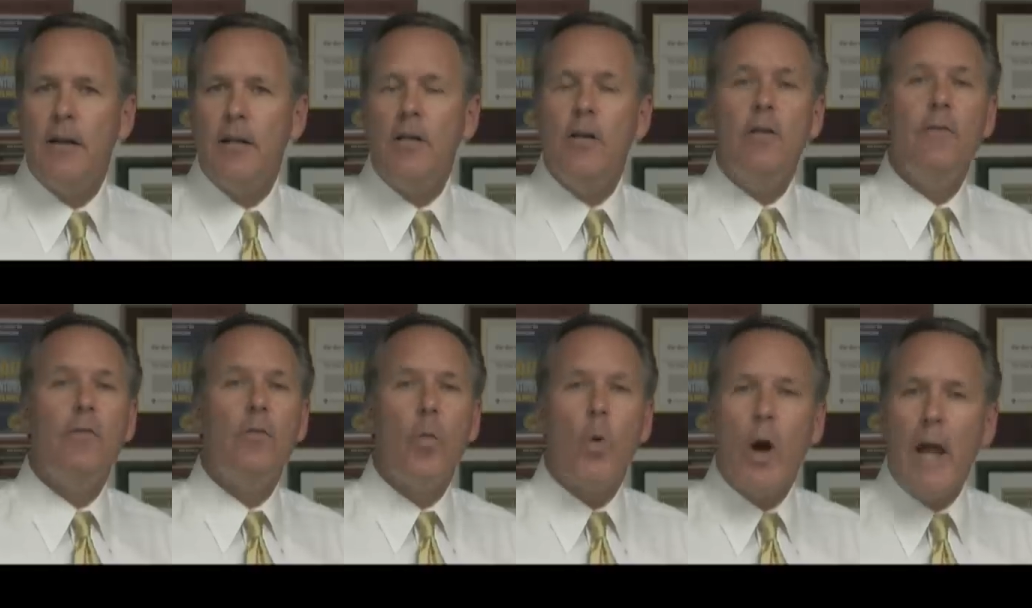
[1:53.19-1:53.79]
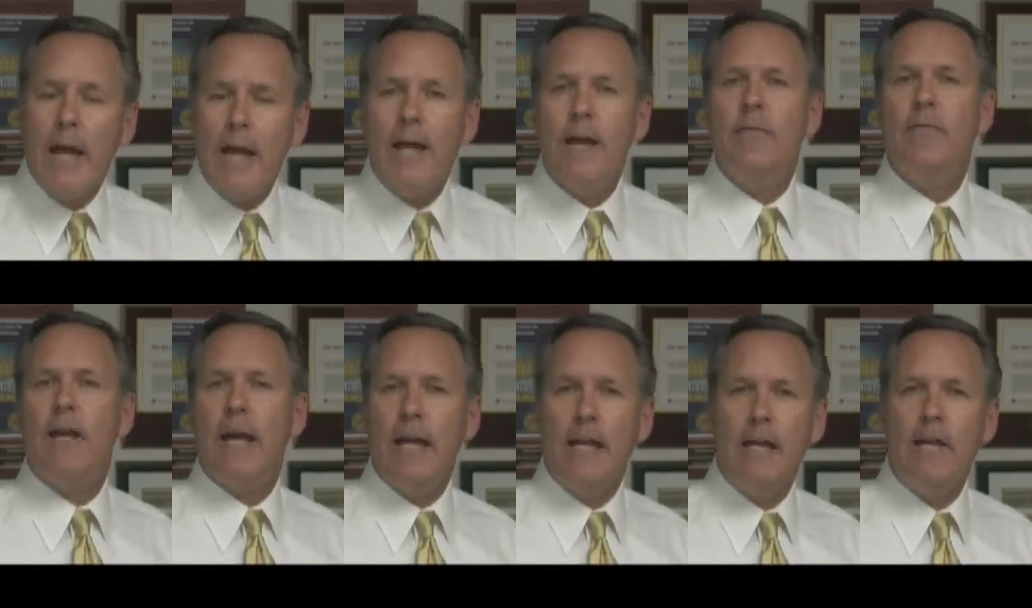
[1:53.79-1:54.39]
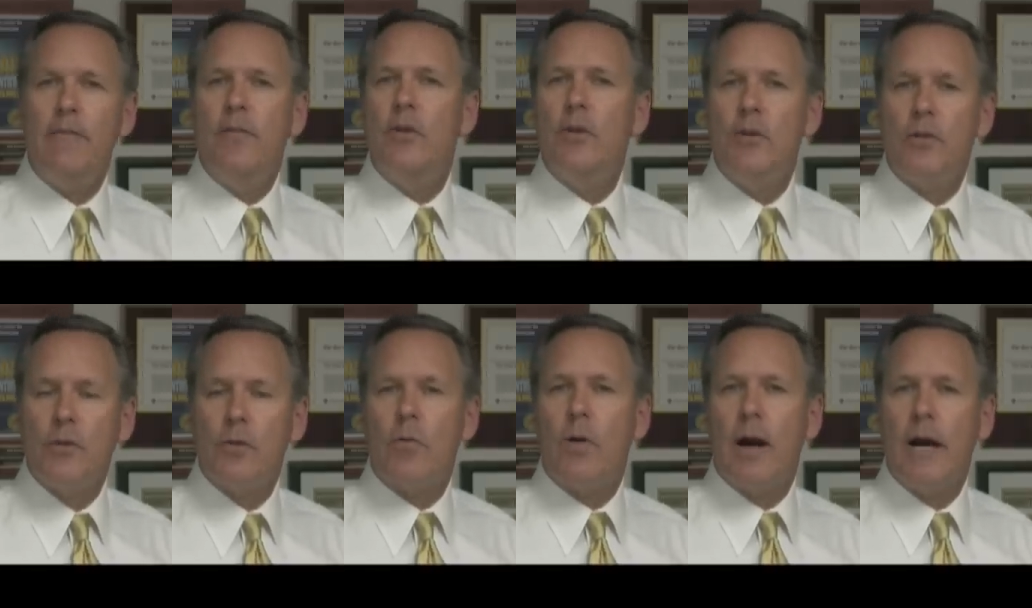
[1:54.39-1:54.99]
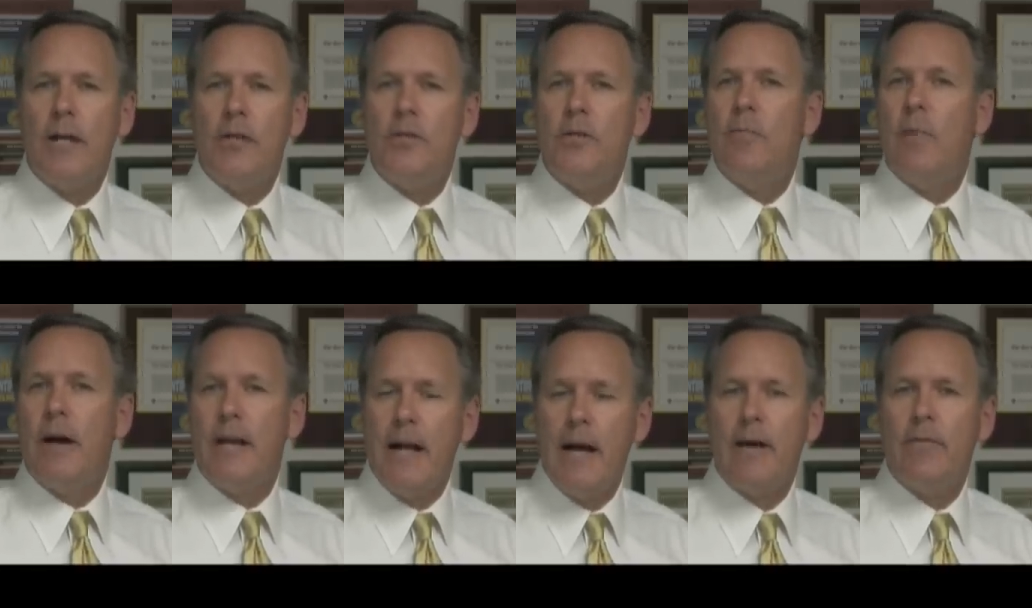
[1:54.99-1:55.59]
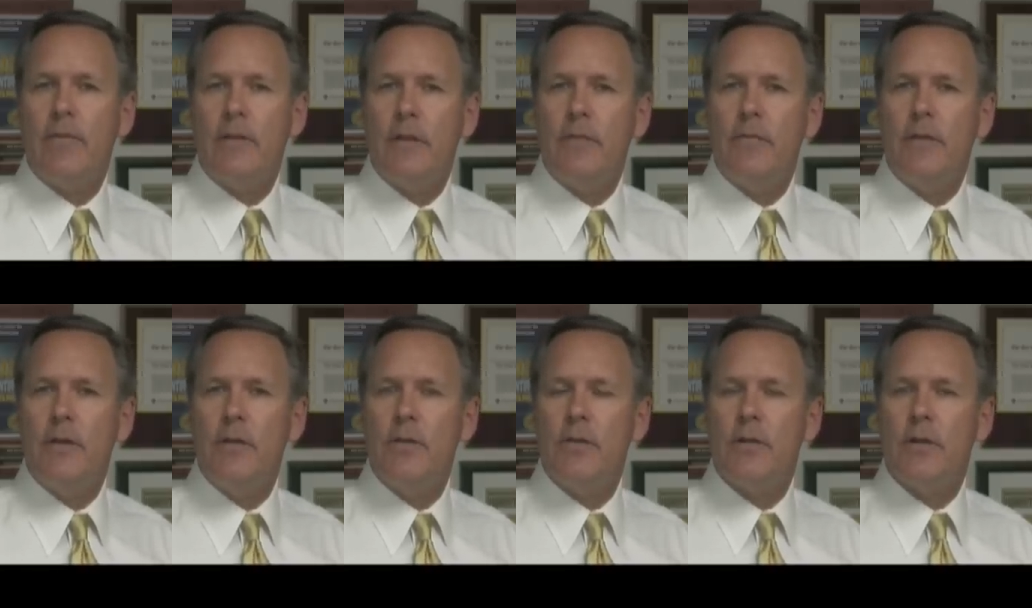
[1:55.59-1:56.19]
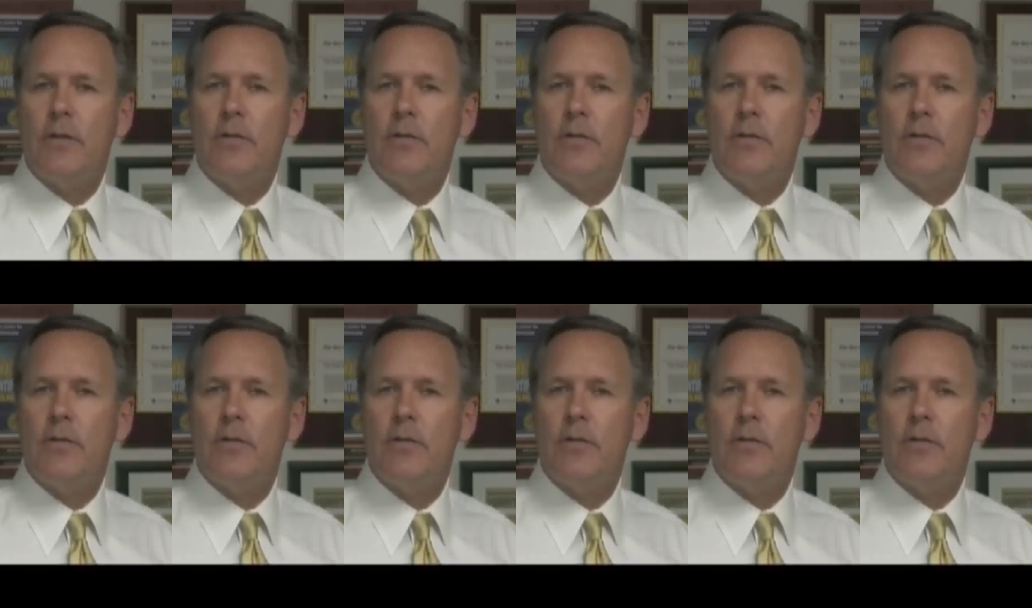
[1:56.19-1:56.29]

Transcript: You've waived any future rights you might have in the future.